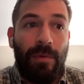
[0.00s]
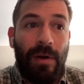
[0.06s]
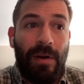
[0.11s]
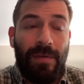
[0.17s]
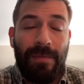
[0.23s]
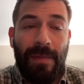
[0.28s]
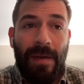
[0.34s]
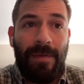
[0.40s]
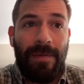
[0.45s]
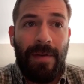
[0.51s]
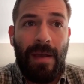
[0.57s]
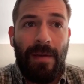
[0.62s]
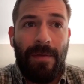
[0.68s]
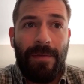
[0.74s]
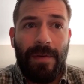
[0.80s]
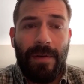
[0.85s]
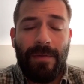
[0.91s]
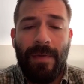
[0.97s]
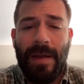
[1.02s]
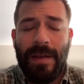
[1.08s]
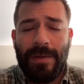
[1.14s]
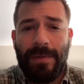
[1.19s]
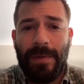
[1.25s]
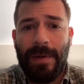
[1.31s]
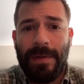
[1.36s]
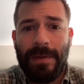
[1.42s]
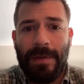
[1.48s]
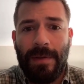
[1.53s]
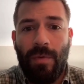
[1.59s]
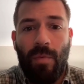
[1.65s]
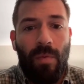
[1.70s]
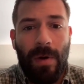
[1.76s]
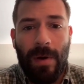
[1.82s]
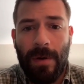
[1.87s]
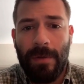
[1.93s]
one of my favorite restaurants in the
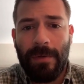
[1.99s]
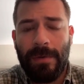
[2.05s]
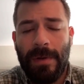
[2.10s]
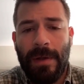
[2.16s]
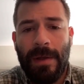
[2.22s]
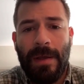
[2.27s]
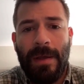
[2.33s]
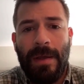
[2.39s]
world